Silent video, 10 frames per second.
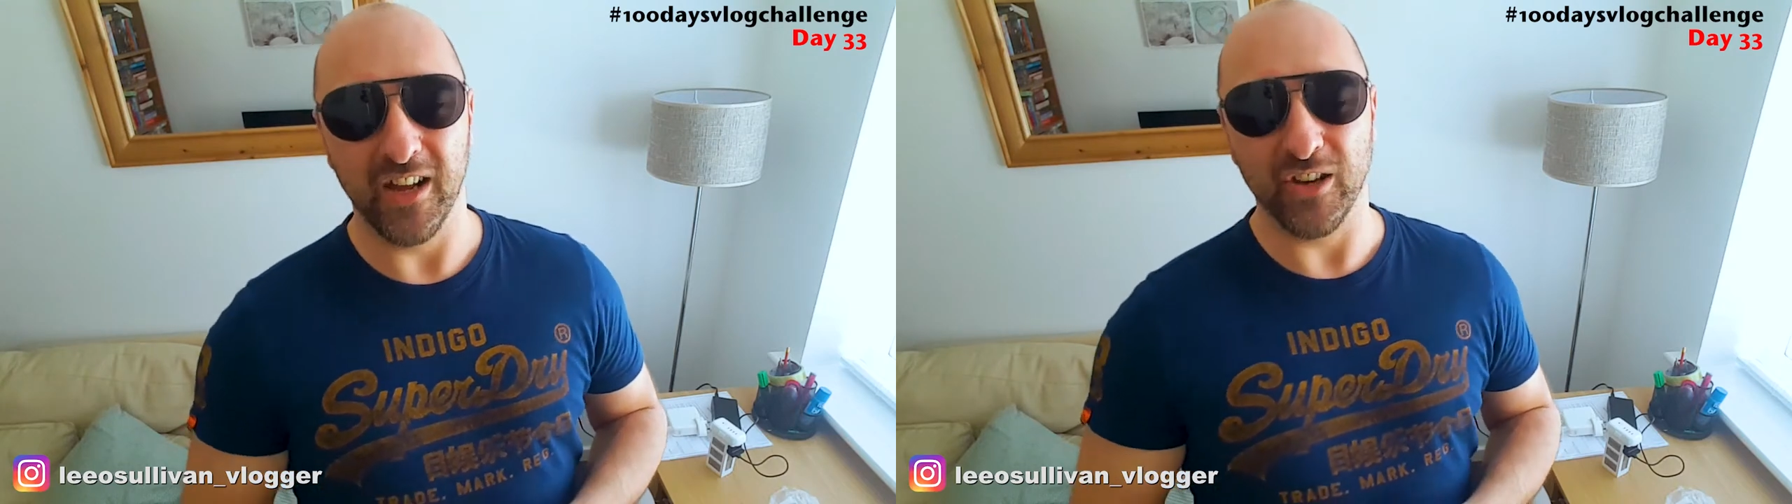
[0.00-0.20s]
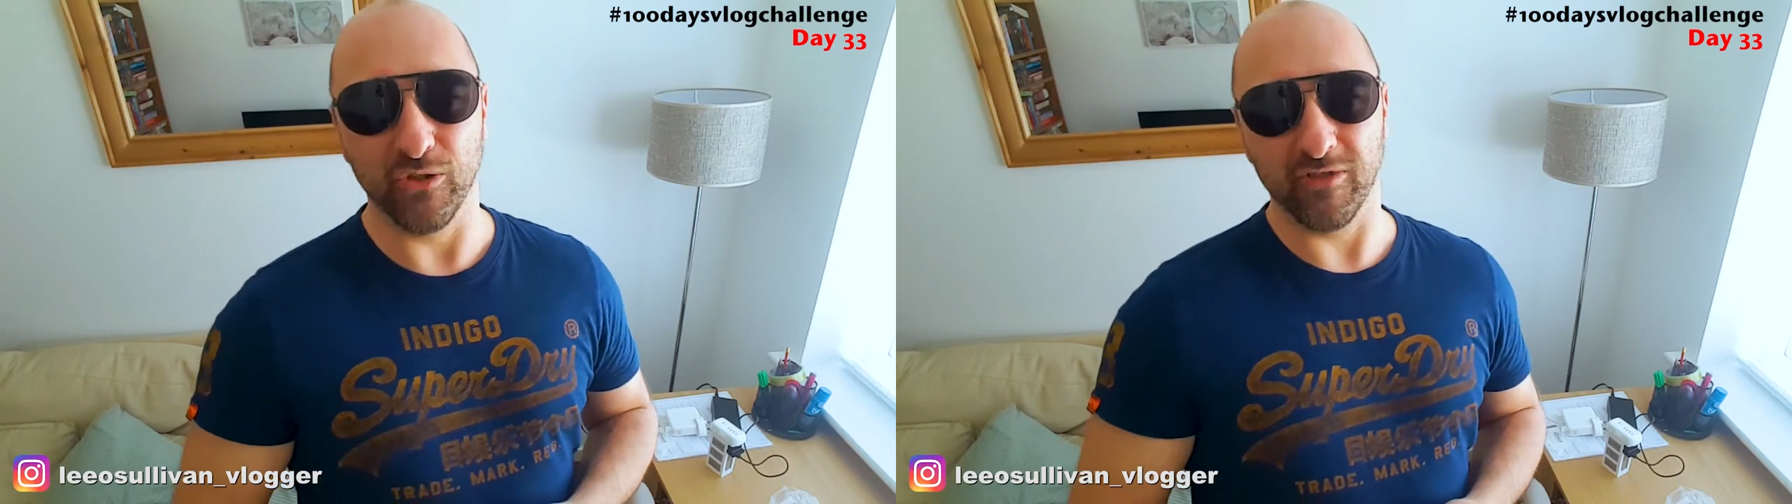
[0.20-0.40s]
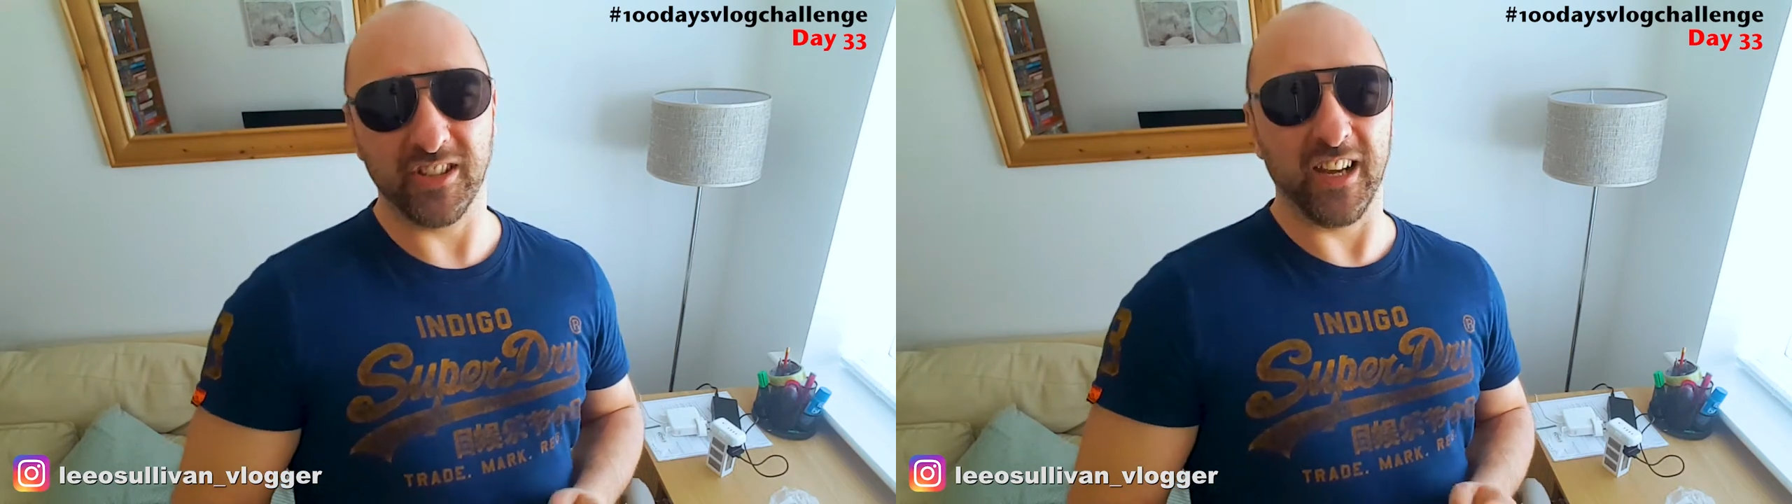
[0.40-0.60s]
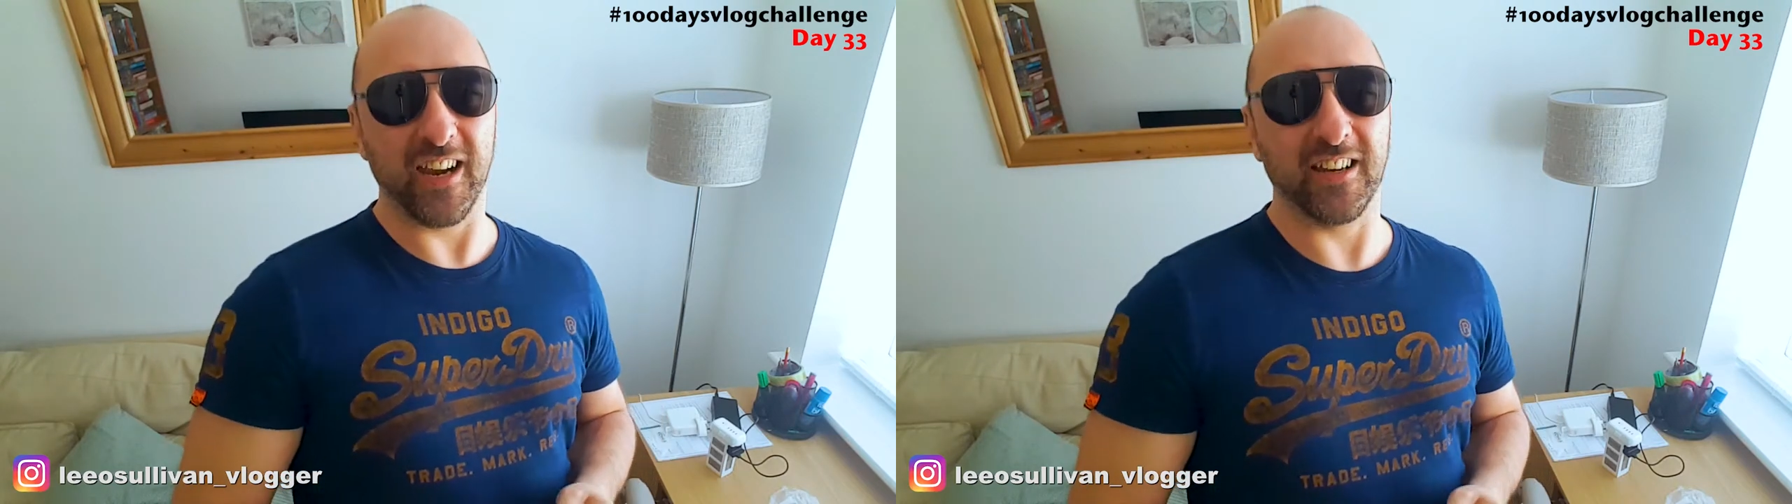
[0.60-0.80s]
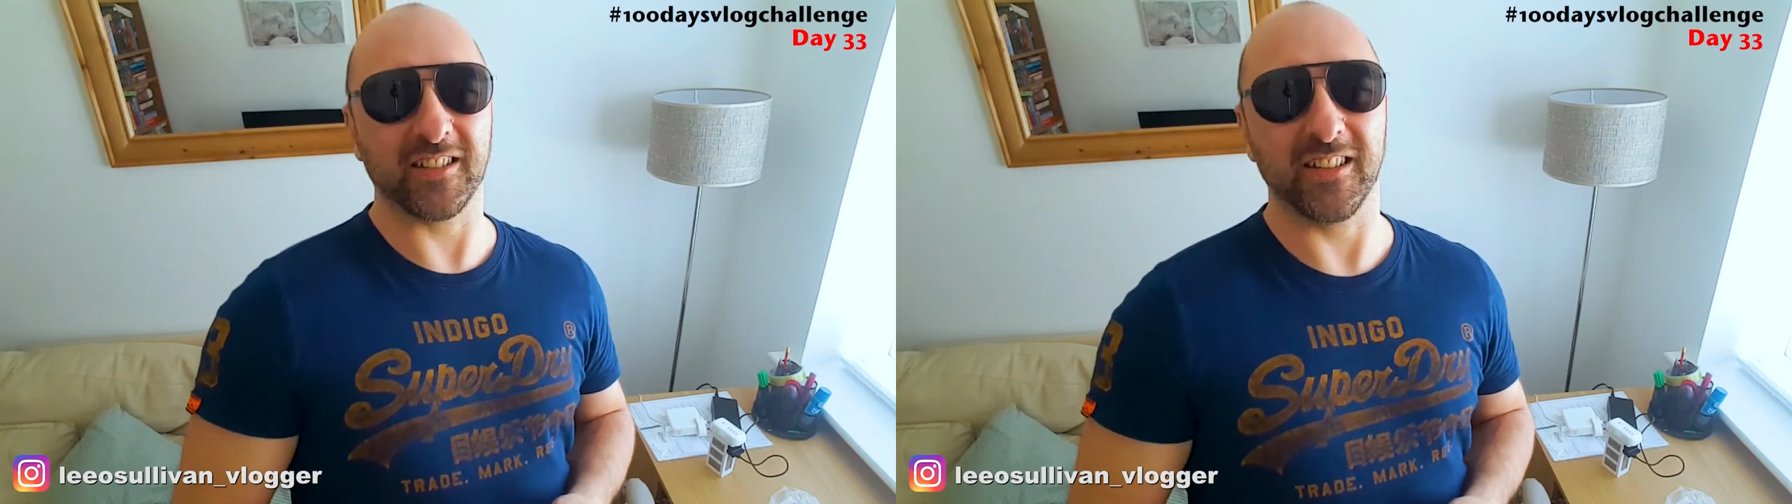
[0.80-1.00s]
look
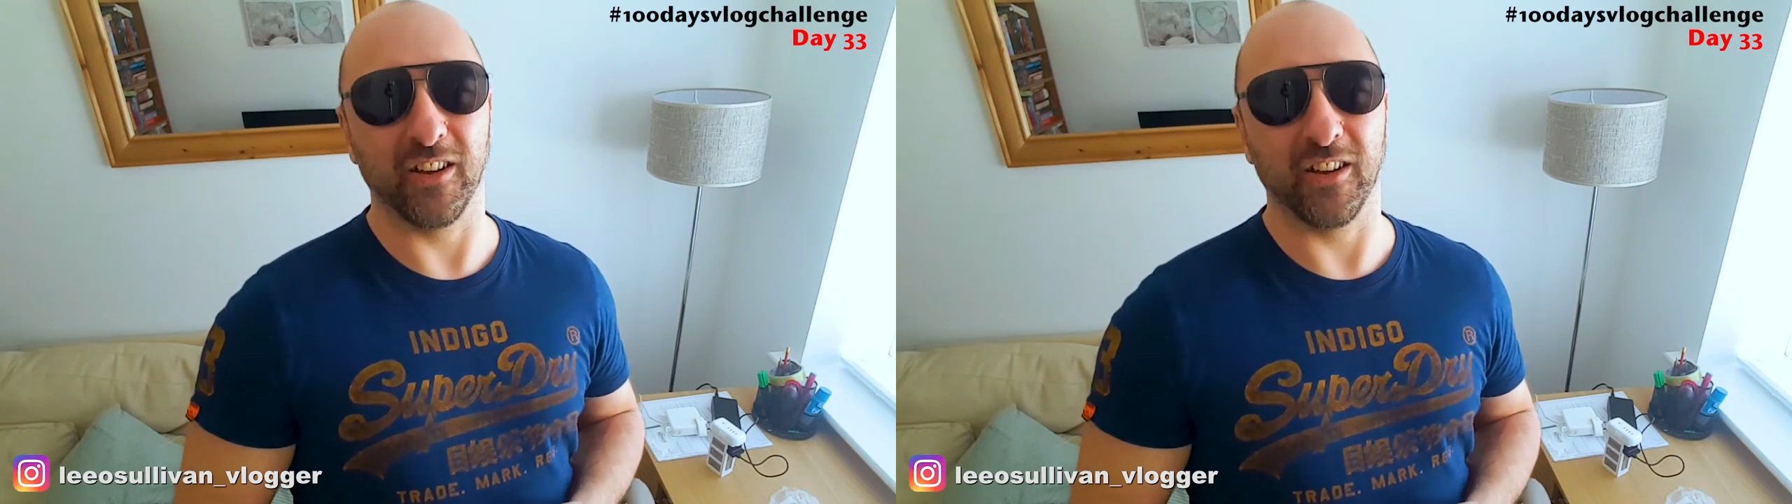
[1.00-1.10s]
ridiculously